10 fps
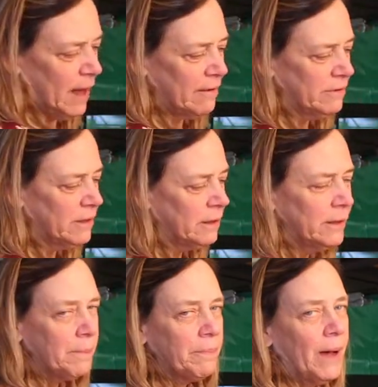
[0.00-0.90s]
have a
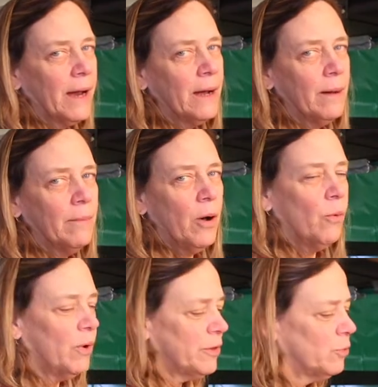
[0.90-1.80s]
little lip on them
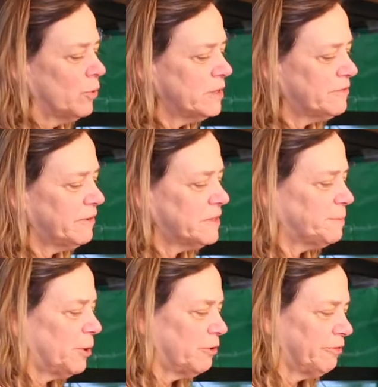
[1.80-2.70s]
where the wood sits
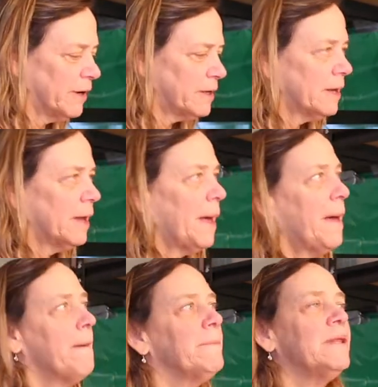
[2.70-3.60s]
perfect.
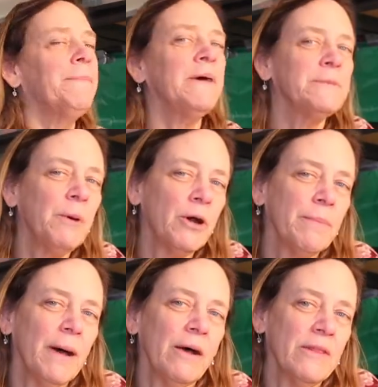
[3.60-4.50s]
But the best part
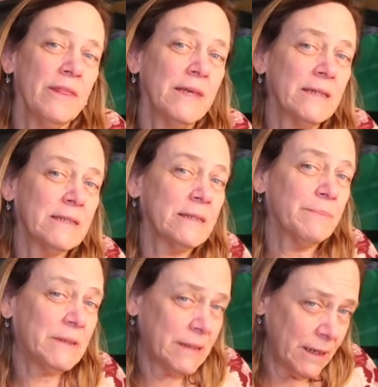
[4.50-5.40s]
about this
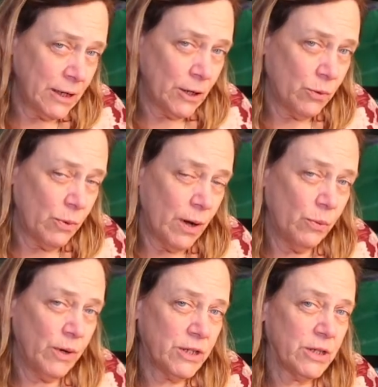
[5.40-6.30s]
particular
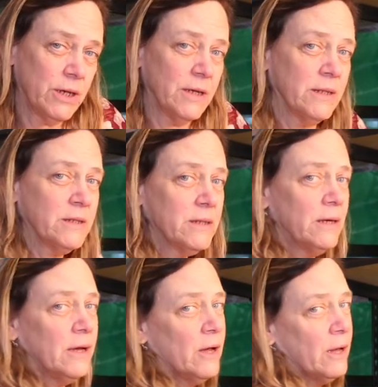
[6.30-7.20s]
one, which is
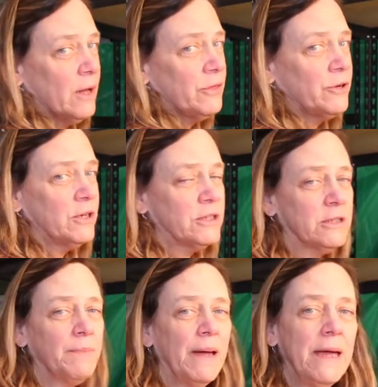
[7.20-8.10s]

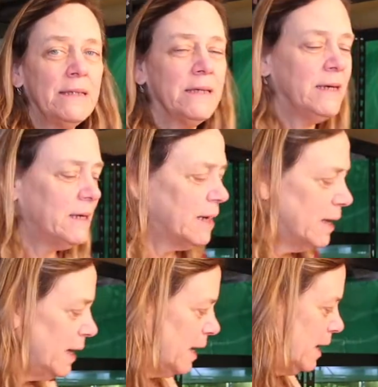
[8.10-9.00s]
36 by 18,
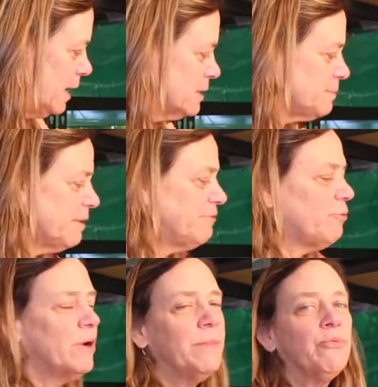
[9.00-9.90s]
is my
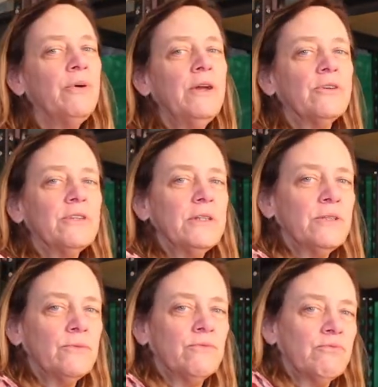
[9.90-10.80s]
40 breeder
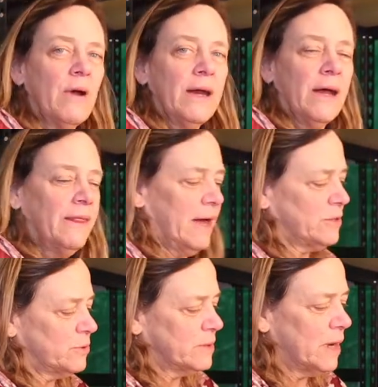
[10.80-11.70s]
sits right on
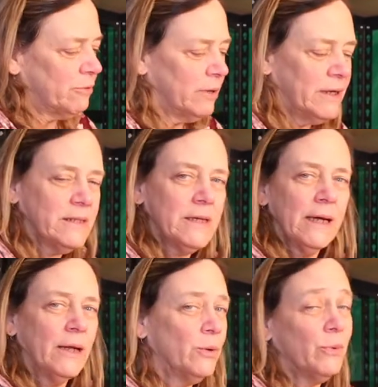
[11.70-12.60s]
that. So it's not really
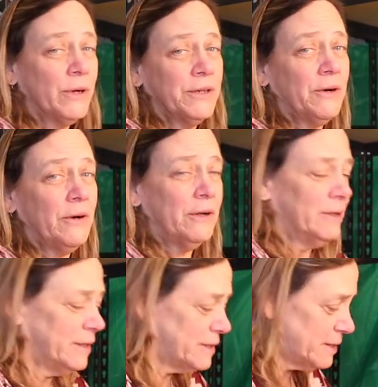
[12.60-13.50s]
sitting on the wood at all.
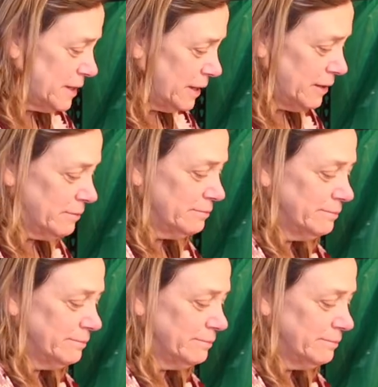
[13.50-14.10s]
It's sitting